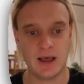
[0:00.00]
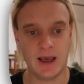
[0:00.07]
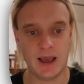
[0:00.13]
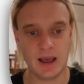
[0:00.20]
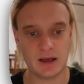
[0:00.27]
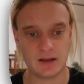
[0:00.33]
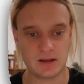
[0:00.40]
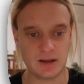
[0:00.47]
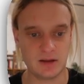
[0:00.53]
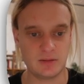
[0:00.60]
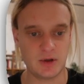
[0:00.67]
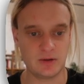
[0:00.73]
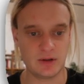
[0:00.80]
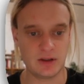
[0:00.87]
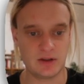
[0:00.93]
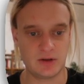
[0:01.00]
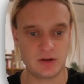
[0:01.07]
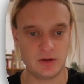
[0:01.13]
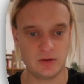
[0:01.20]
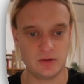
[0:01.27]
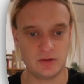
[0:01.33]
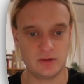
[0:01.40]
And I'm going
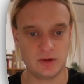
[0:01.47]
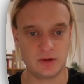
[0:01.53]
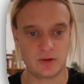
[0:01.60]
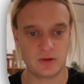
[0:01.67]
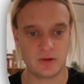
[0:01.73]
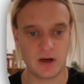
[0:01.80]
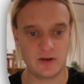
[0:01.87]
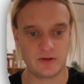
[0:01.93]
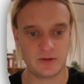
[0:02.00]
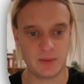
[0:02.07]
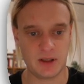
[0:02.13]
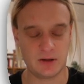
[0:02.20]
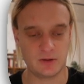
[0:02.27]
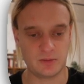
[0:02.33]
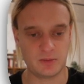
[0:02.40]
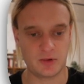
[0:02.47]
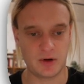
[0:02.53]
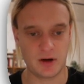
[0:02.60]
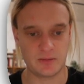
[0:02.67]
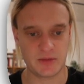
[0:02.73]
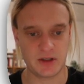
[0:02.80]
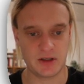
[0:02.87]
to craft my little
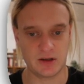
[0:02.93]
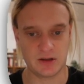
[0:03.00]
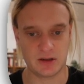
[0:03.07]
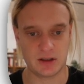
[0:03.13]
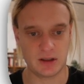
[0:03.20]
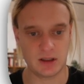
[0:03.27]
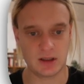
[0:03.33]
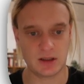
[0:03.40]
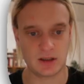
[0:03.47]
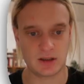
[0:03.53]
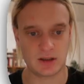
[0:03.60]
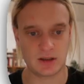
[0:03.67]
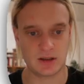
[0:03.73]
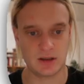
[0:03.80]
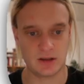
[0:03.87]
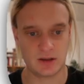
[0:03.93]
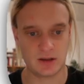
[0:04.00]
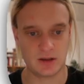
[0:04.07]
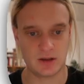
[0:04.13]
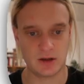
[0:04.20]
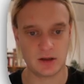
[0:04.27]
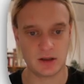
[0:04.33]
prompt here to get this
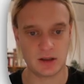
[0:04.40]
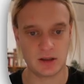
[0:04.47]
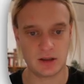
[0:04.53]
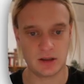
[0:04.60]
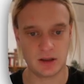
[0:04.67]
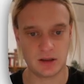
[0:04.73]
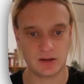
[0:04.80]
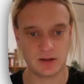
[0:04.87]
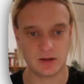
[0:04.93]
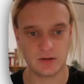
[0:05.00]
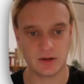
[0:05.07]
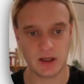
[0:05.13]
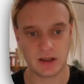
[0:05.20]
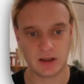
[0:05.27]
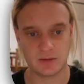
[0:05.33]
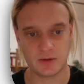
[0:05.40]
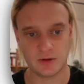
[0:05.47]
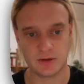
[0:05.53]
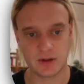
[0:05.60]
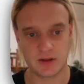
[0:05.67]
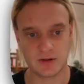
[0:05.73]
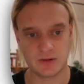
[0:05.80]
started. And to do that, I'm
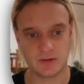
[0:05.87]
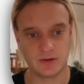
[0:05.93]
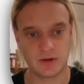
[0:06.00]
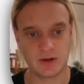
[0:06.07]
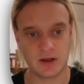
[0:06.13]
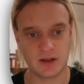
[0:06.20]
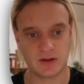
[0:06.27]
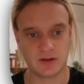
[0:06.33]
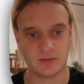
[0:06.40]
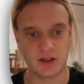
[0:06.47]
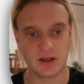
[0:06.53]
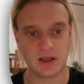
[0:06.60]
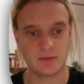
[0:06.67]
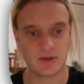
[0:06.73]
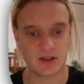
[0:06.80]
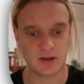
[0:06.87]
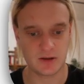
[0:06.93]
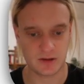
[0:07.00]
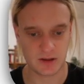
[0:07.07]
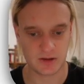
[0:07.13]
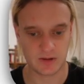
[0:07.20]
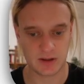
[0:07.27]
going to look at some of the names in here
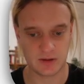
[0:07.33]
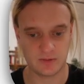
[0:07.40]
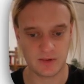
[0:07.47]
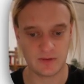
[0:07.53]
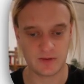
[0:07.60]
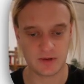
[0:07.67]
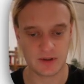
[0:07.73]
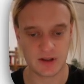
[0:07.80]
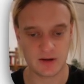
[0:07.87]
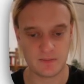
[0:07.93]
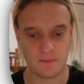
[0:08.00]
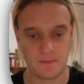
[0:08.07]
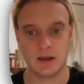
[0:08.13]
just so I can reference them.